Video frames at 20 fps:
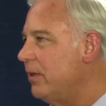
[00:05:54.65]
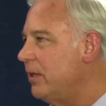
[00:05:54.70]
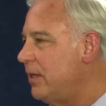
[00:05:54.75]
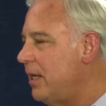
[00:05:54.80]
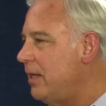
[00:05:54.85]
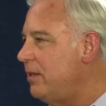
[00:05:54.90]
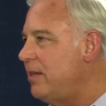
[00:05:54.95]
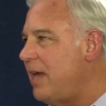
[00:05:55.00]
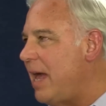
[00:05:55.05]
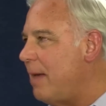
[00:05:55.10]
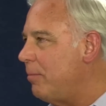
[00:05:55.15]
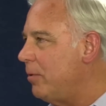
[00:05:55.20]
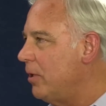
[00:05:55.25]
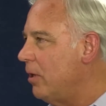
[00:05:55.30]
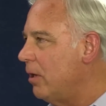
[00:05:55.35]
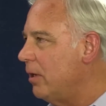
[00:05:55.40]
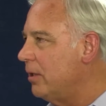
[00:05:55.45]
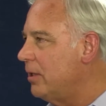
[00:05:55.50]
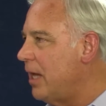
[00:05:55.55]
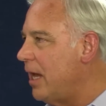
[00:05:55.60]
It's sure. happened
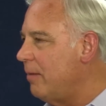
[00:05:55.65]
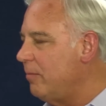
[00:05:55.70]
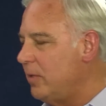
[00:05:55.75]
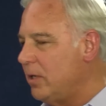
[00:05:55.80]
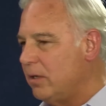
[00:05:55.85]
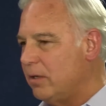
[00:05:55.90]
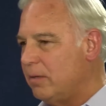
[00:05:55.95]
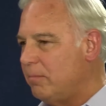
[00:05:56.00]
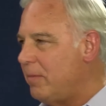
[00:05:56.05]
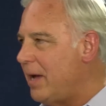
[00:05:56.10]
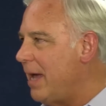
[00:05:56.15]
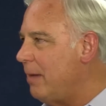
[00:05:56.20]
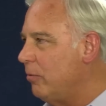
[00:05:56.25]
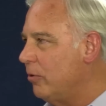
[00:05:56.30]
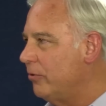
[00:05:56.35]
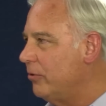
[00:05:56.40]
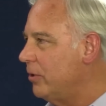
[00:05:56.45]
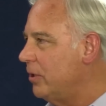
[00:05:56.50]
all the time. You know, the Bible's